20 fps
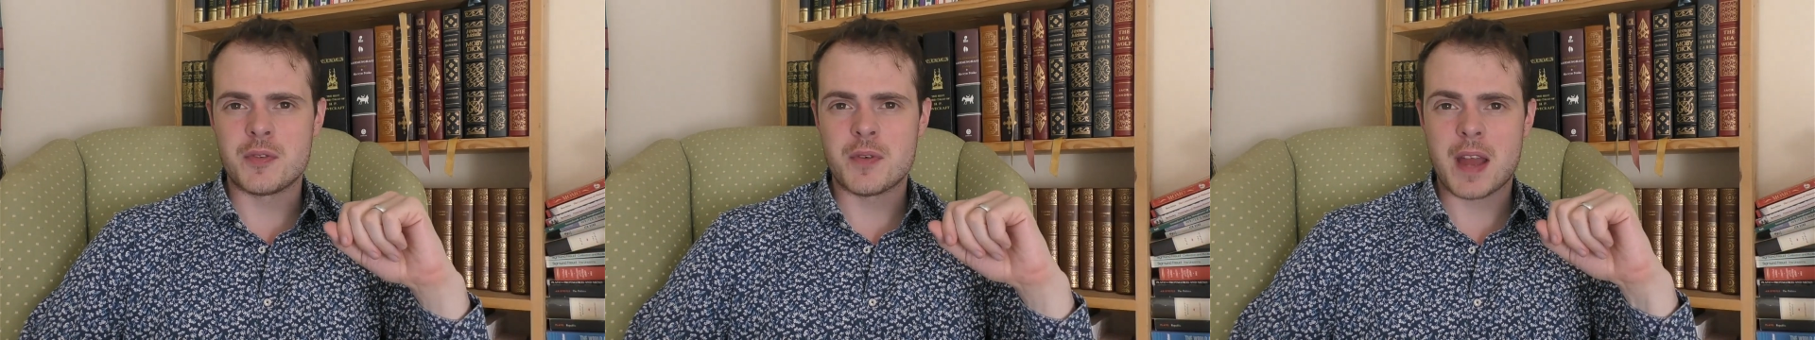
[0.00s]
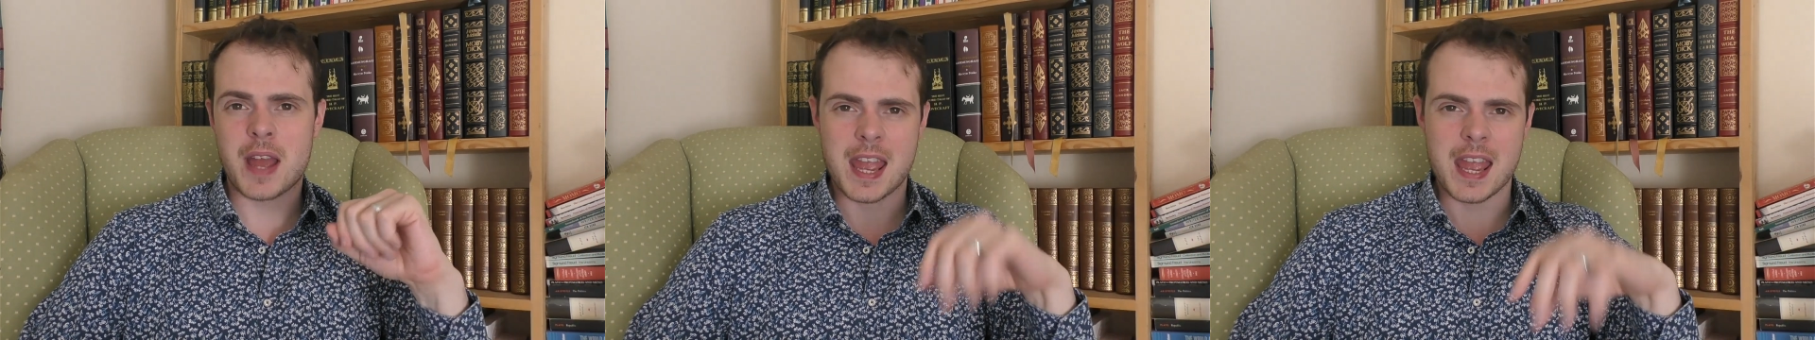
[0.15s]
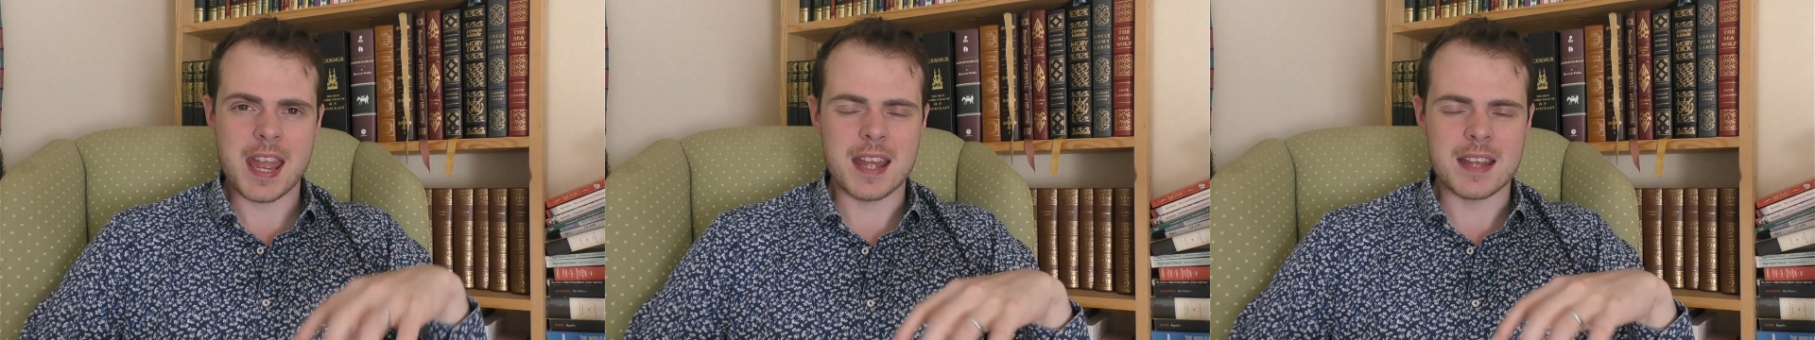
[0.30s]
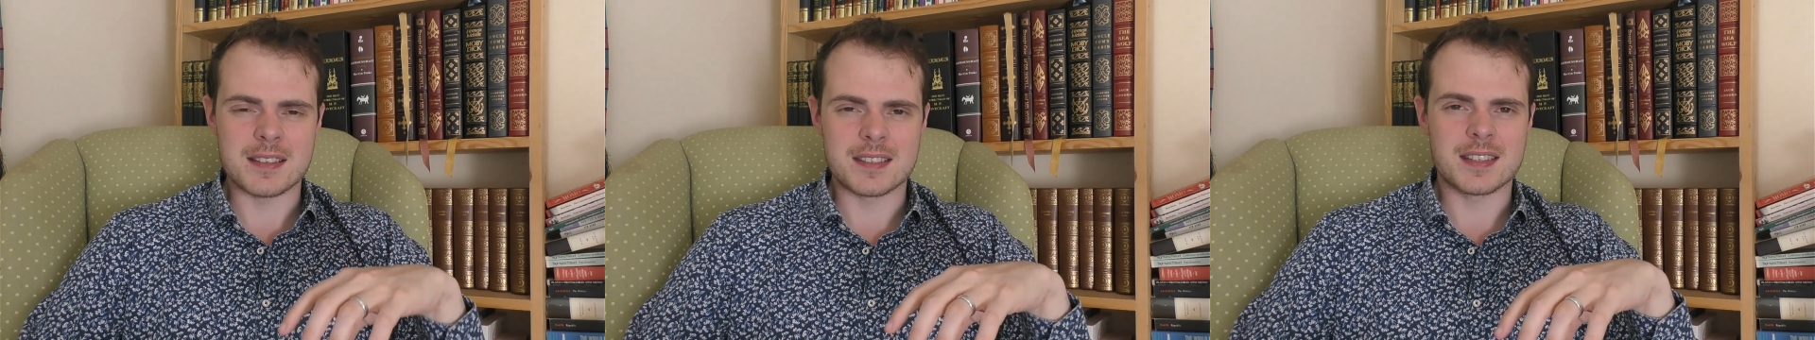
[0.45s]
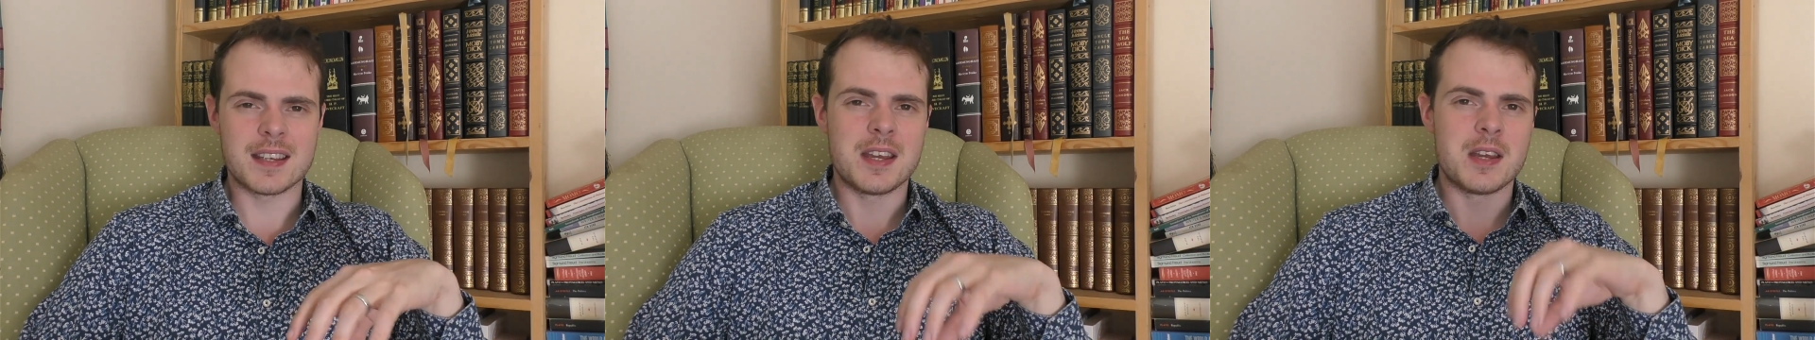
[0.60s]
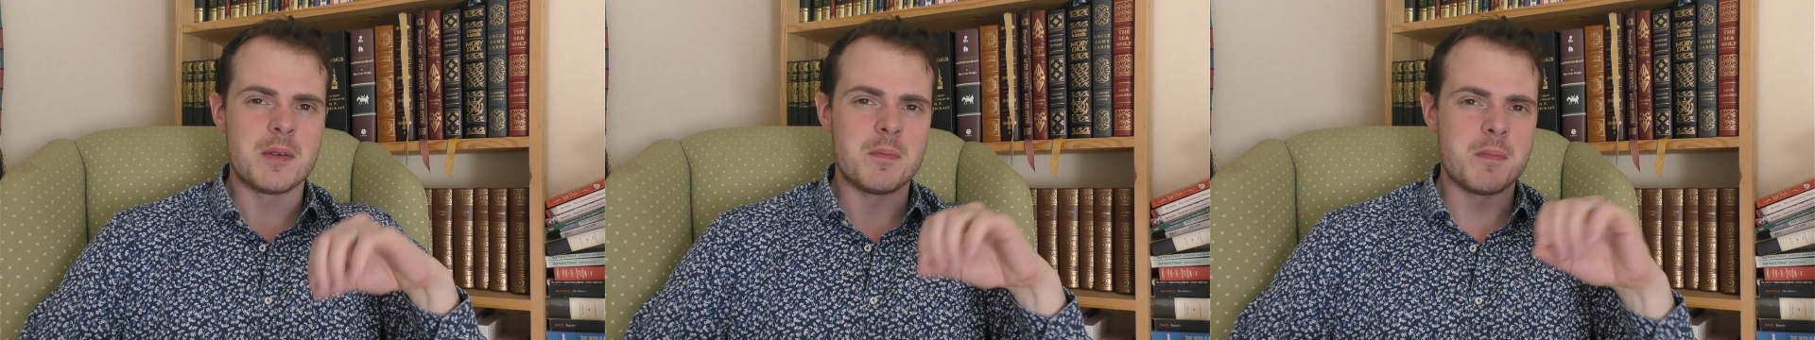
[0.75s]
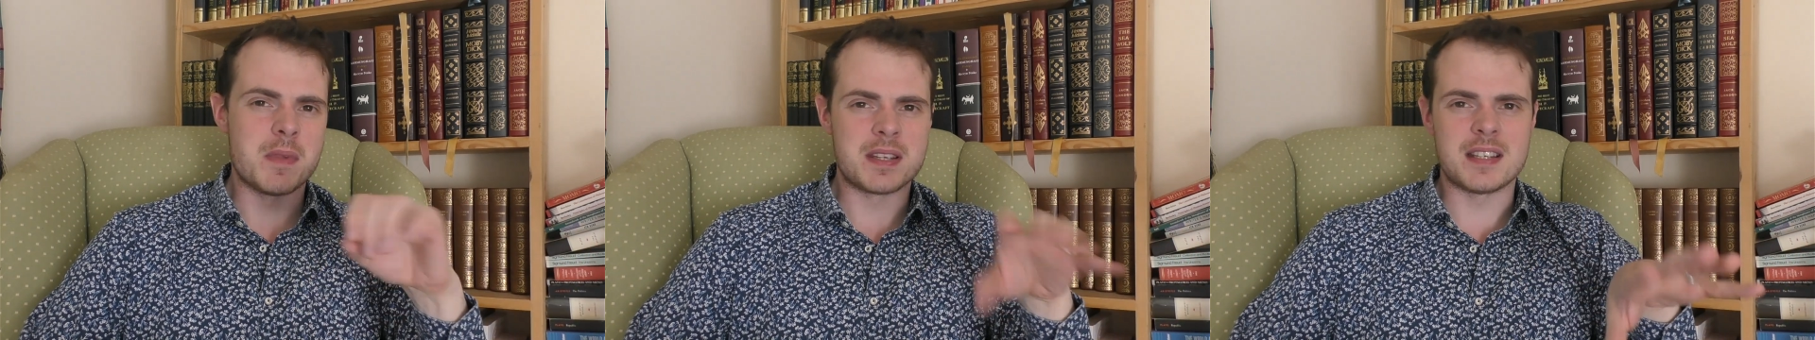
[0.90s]
hate
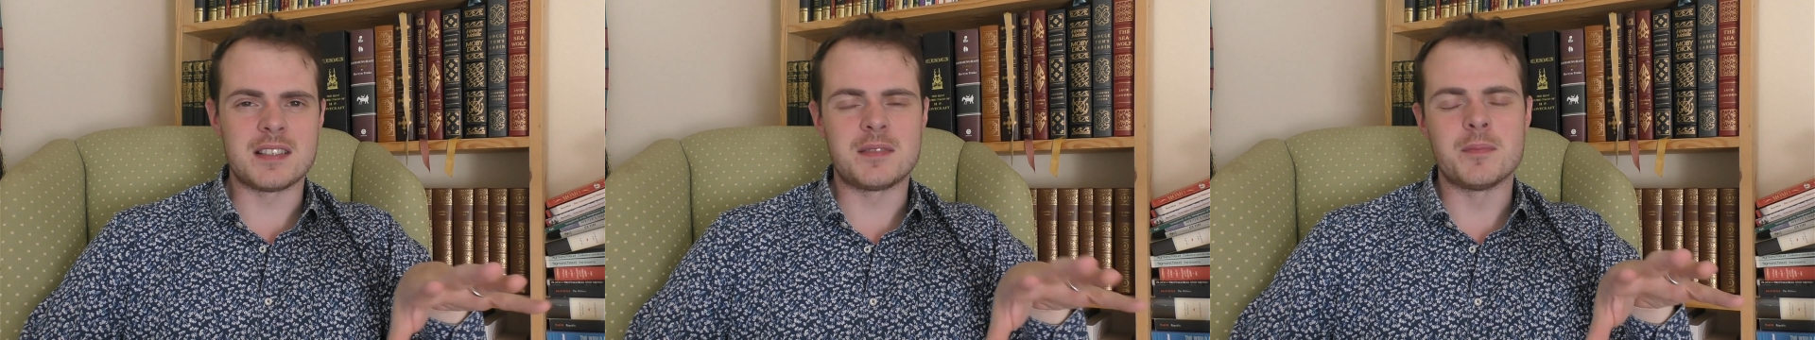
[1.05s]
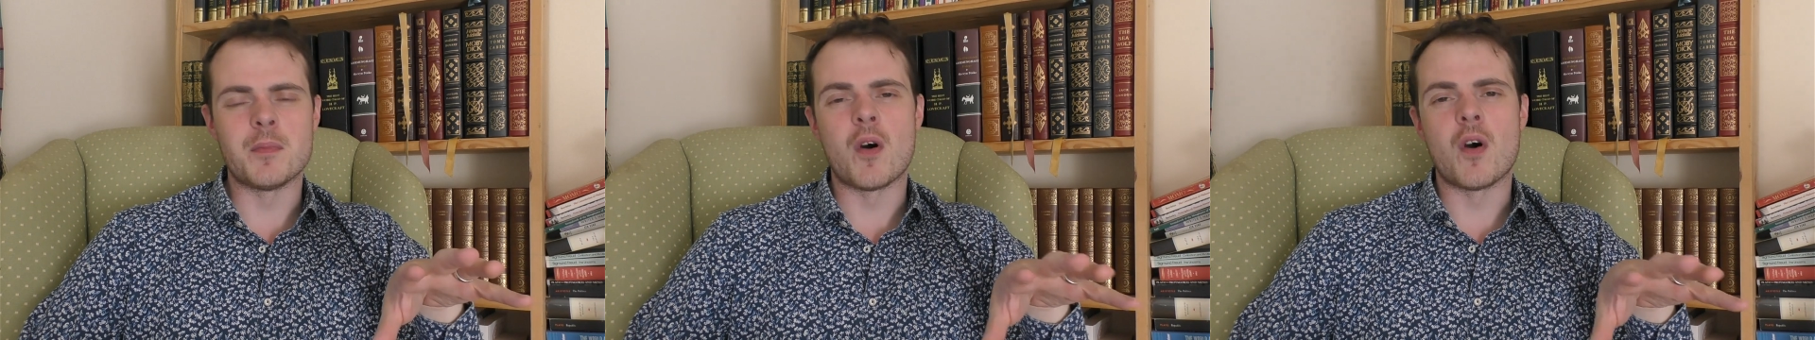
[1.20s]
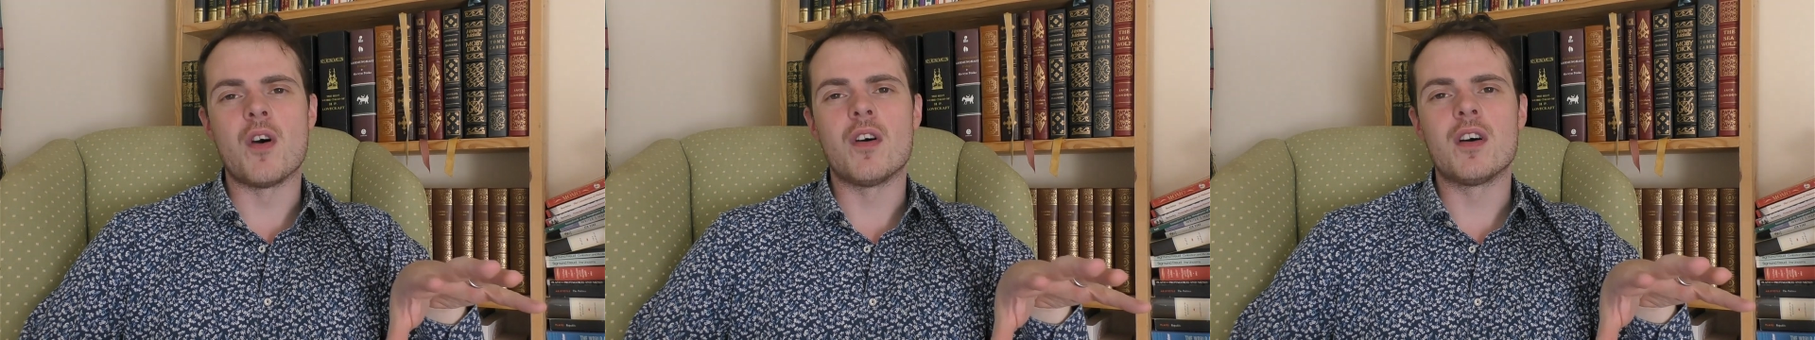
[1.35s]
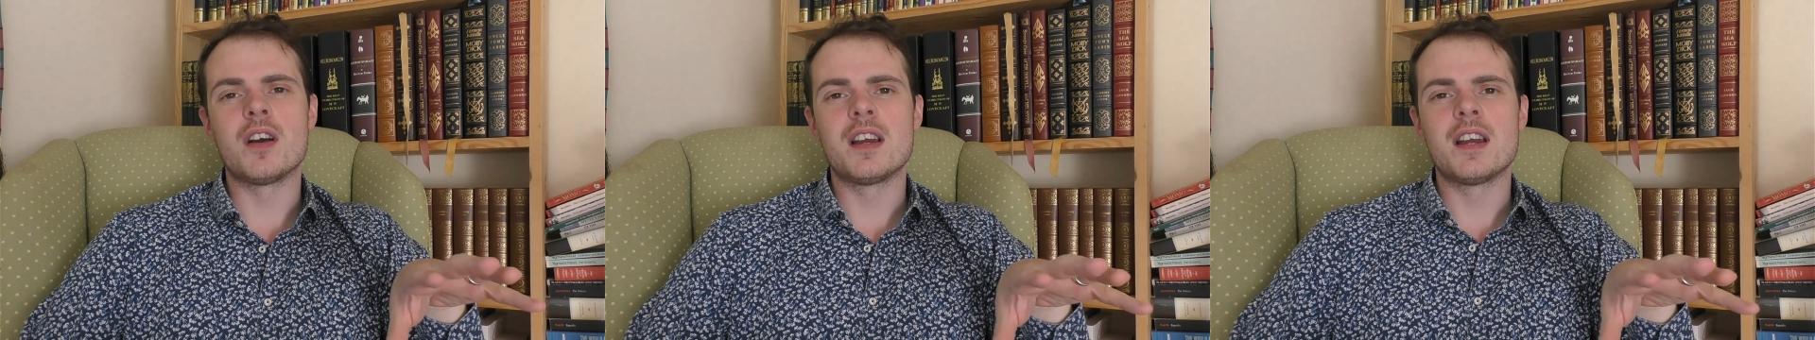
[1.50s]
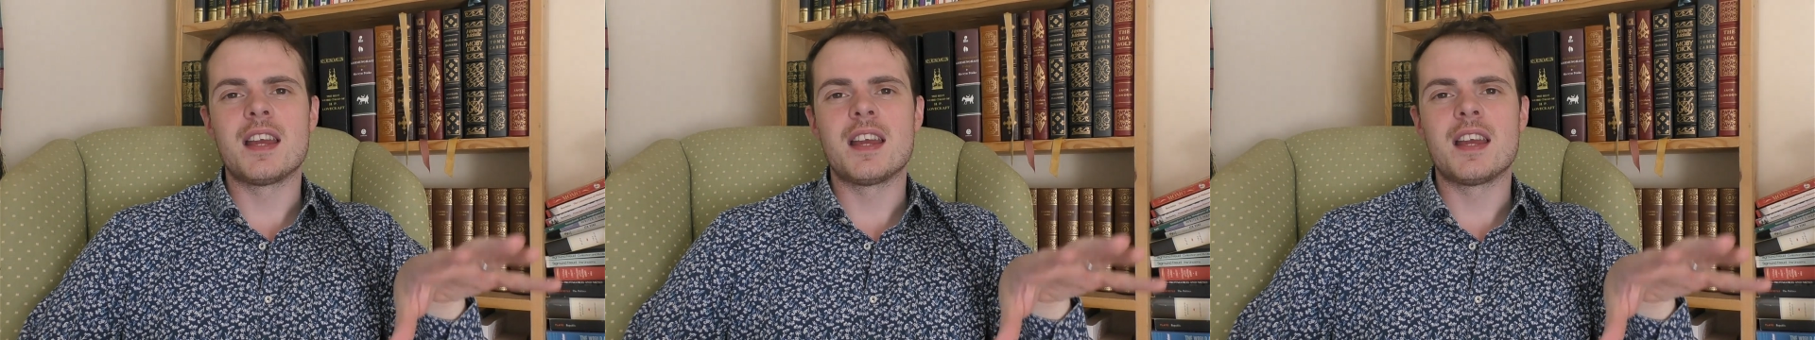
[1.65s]
Mrs. Moore.